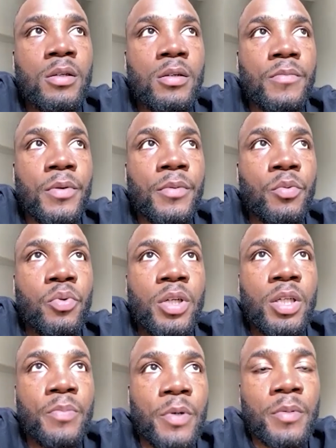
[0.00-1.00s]
Probably
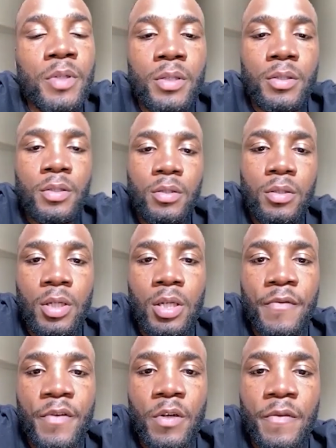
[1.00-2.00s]
Woodley. Probably, yeah. I
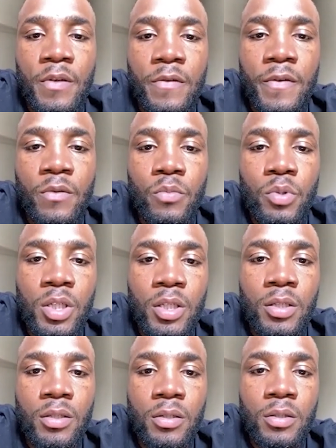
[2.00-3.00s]
think
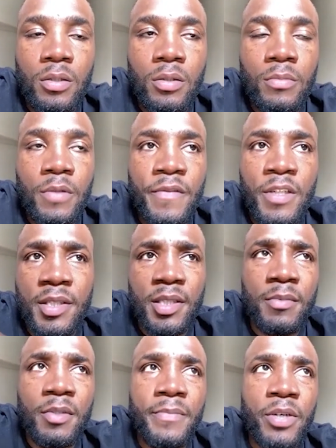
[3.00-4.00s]
Woodley. I think it's
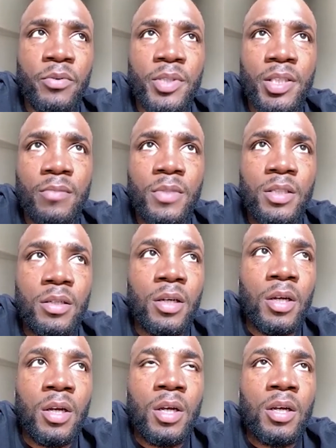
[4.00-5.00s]
similar build, similar
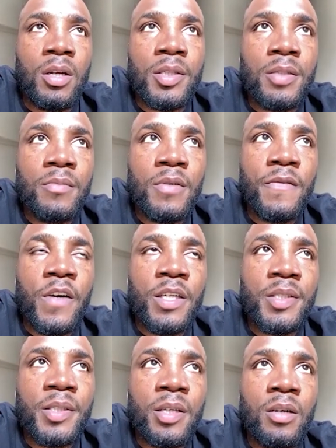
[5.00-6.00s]

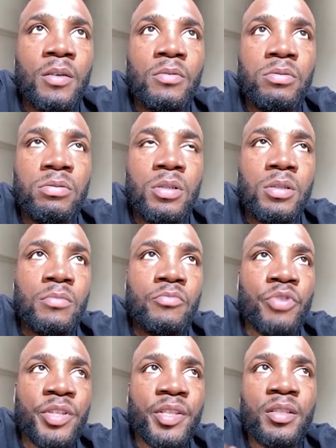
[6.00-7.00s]
fighting style.
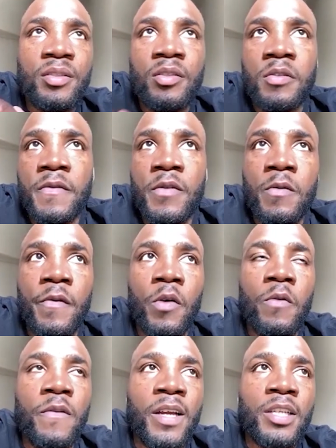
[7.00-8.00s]
Wrestlers look for
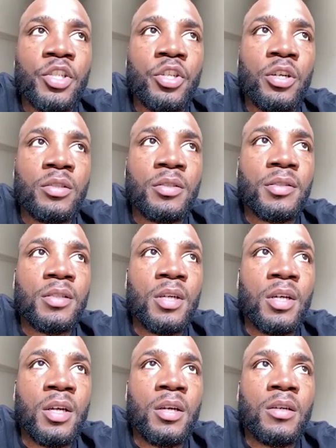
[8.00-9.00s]
overhand shots.
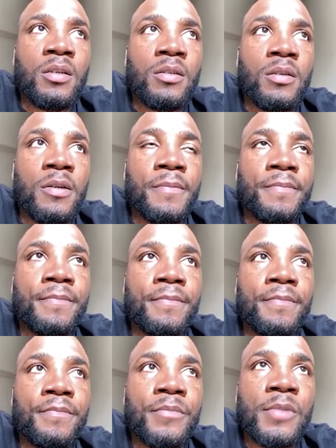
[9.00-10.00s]

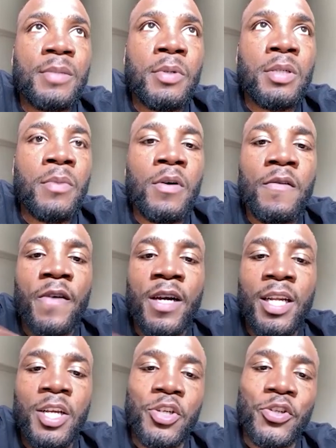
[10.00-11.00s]
They both fight
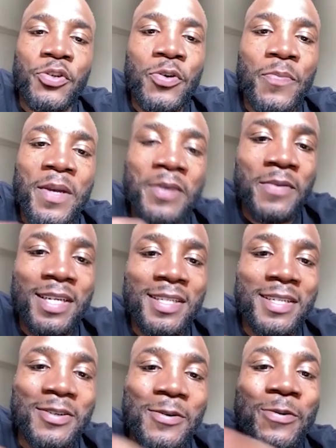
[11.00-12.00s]
like short men, right?
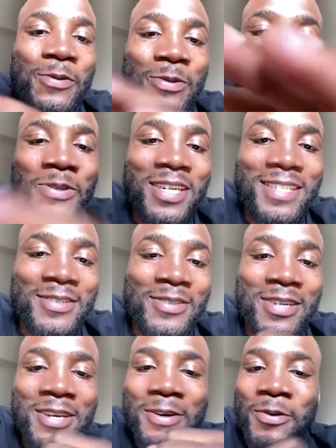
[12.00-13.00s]
All like
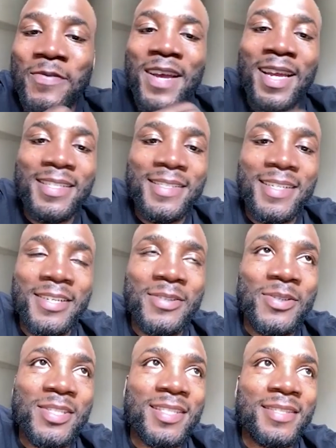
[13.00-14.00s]
overhands and leg
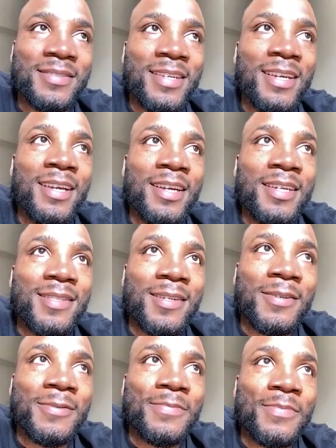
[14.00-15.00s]
hooks, and
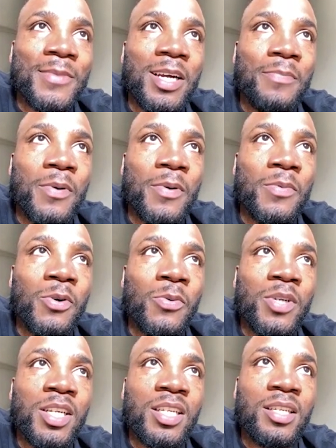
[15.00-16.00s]
so I'll probably go
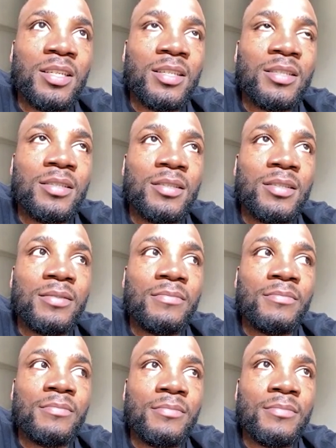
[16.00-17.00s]
Woodley.
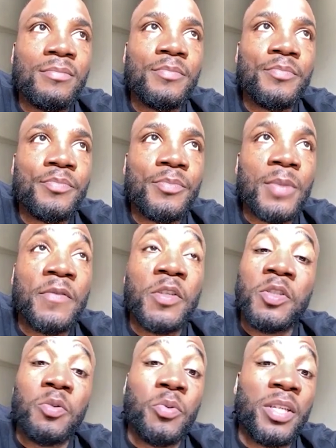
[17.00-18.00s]
If it
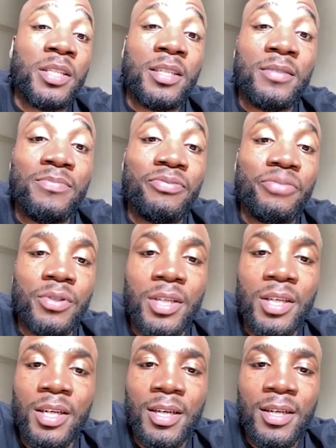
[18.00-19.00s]
doesn't win, then
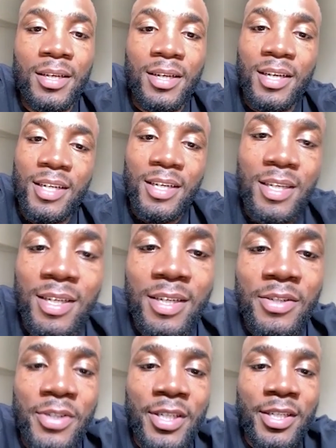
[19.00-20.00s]
I
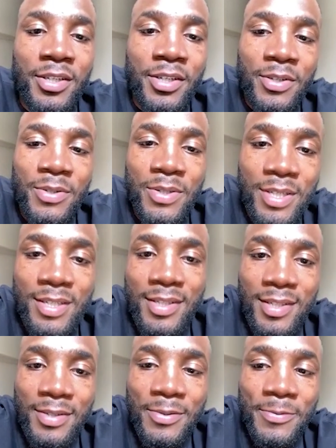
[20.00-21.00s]
don't know.
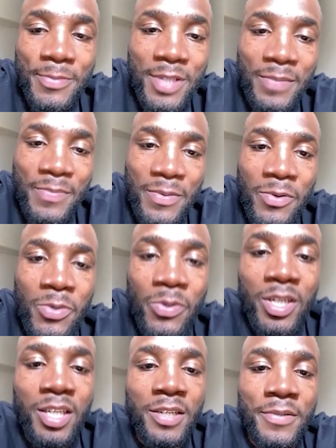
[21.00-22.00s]
So I'll probably go
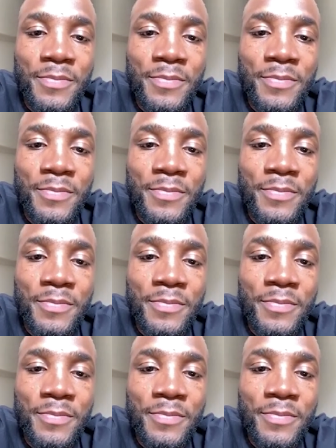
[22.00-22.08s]
Woodley.